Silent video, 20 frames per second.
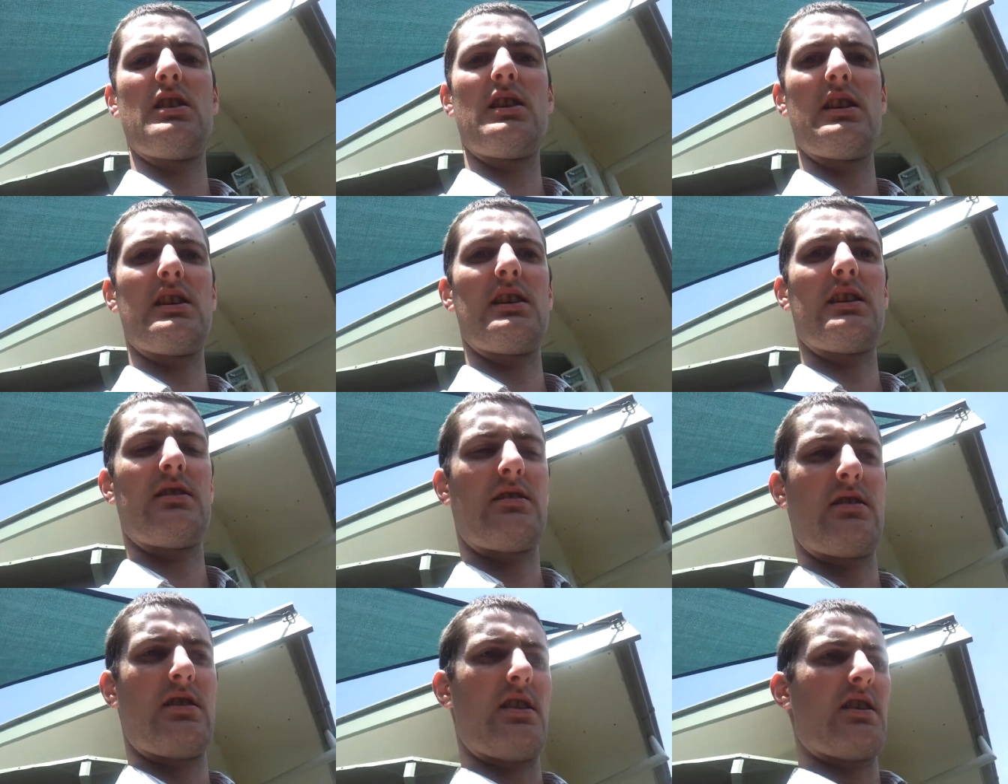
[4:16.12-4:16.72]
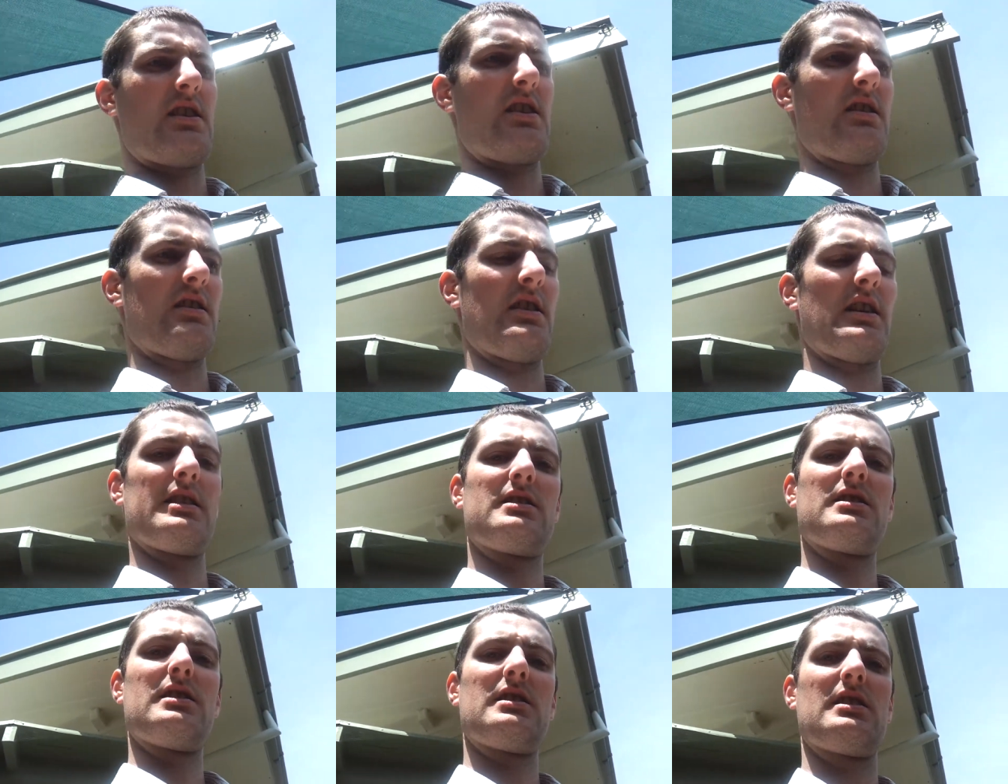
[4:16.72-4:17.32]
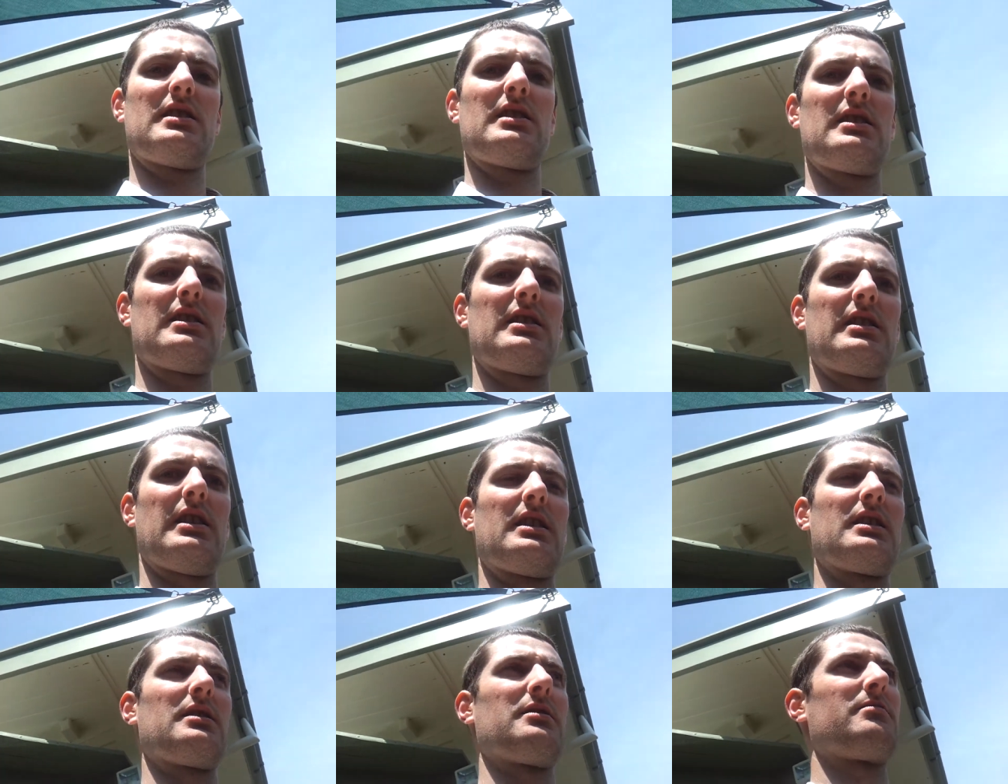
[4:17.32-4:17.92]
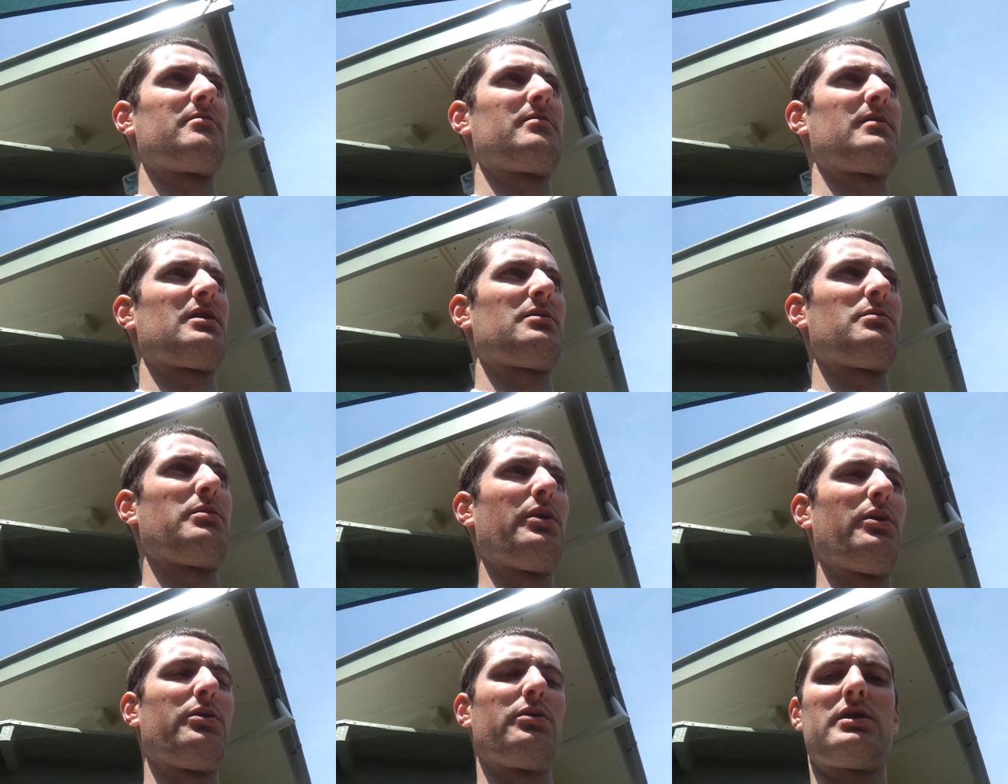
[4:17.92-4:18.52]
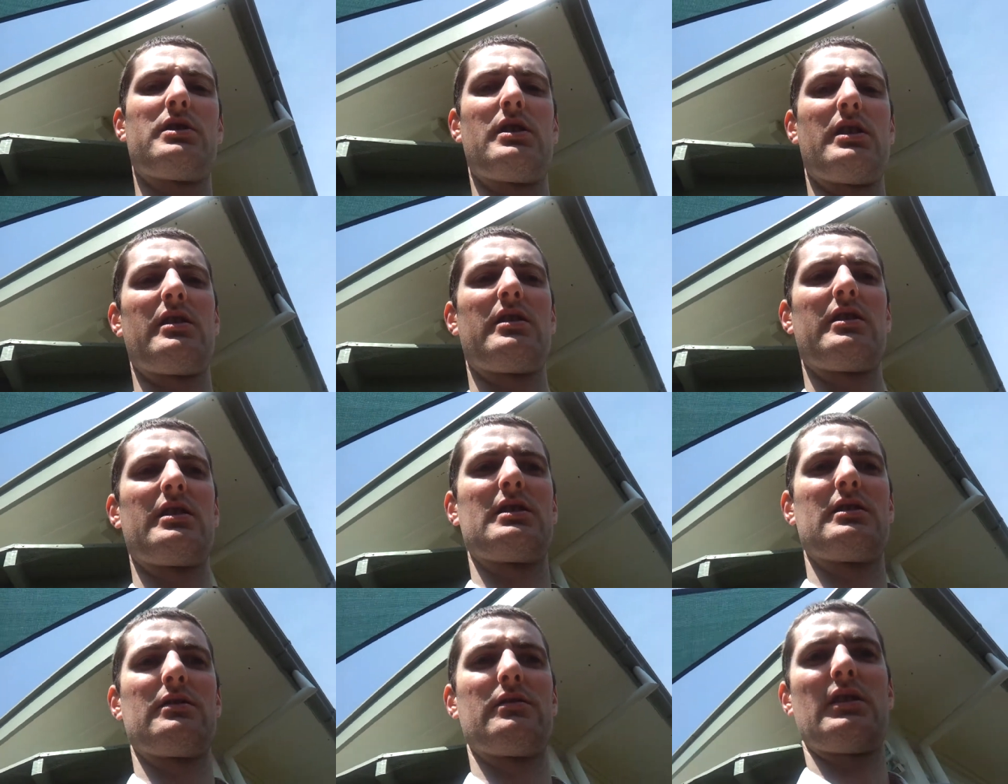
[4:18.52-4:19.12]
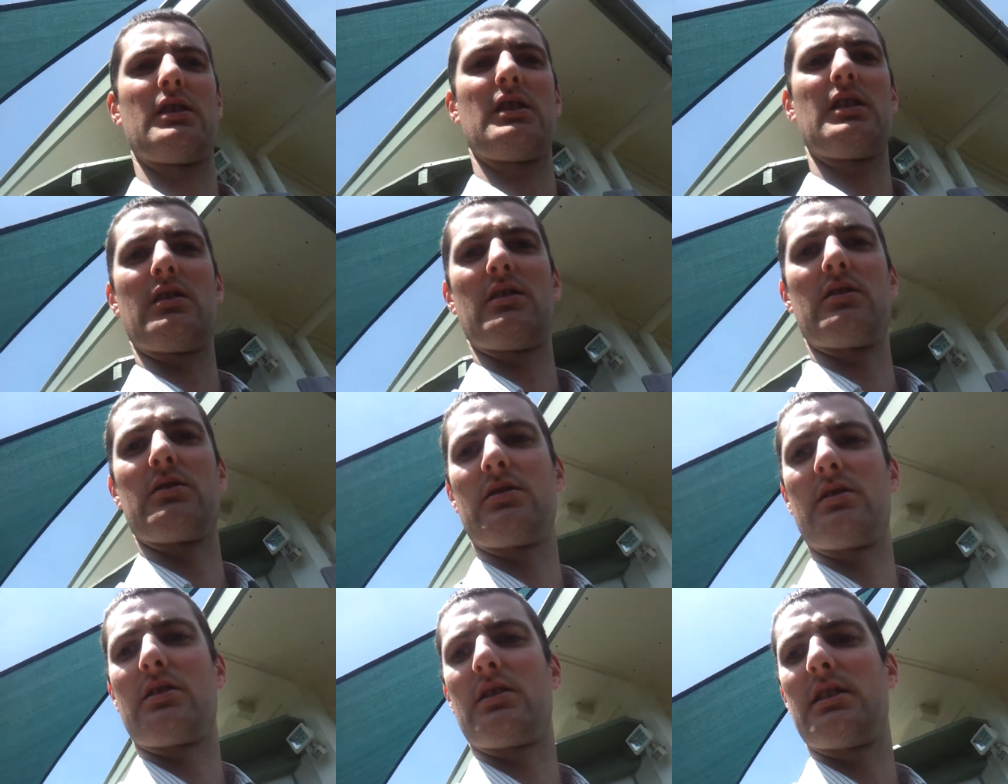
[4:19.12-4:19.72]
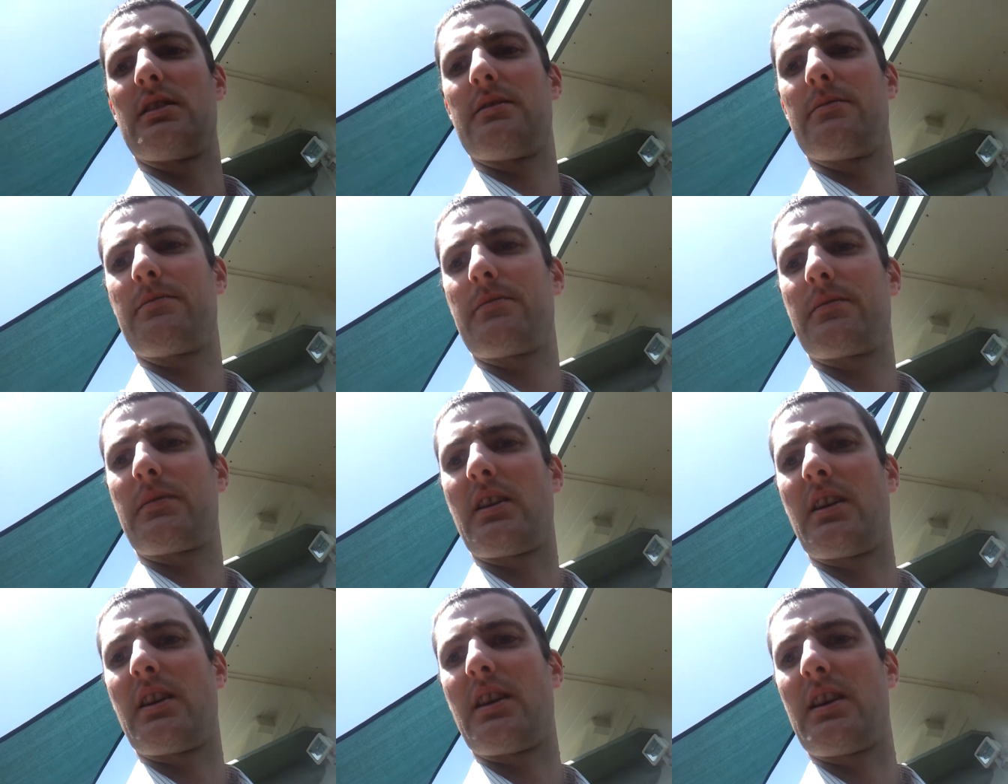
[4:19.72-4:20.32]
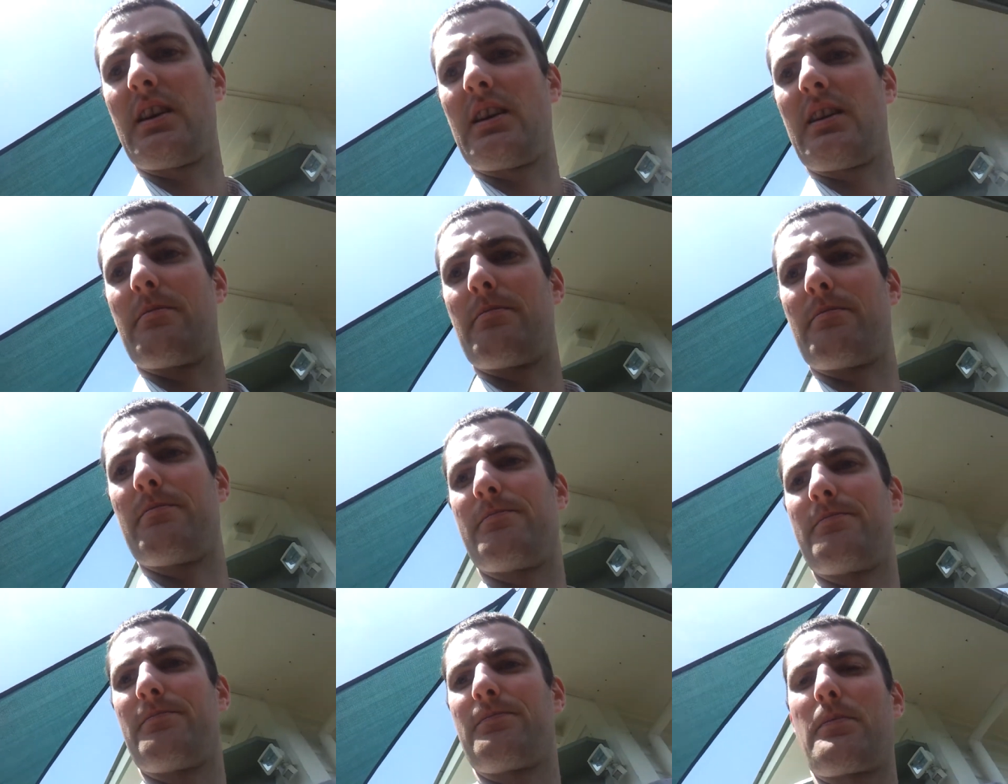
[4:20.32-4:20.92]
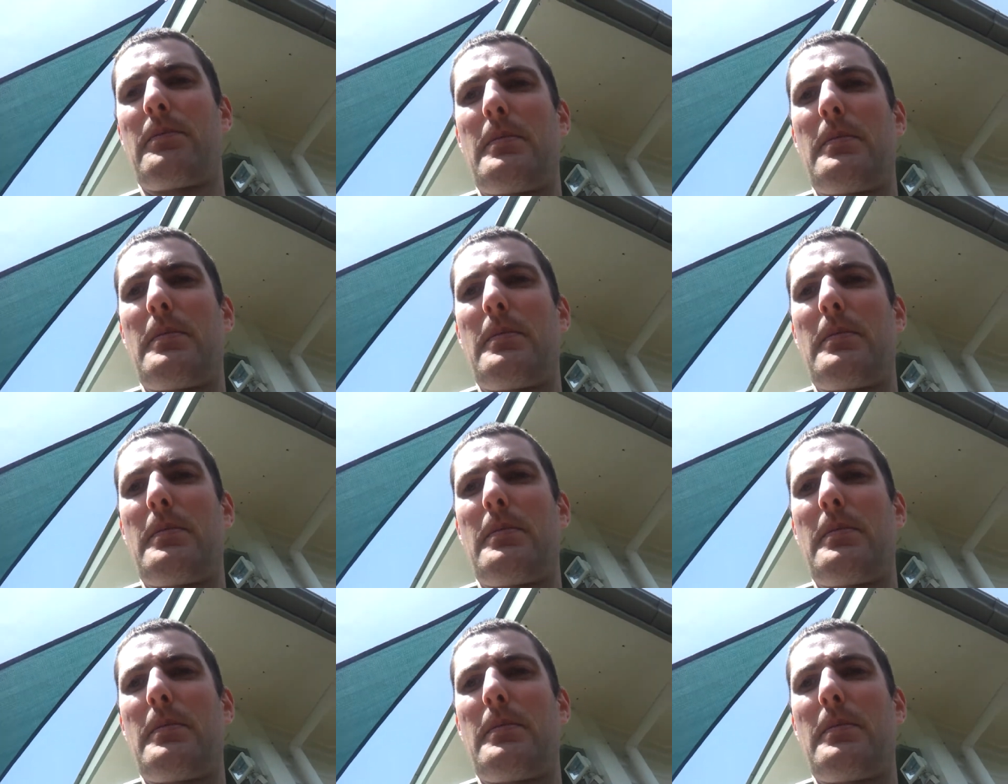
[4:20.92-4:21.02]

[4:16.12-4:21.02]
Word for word: year I did a, a small series of videos on it. Um,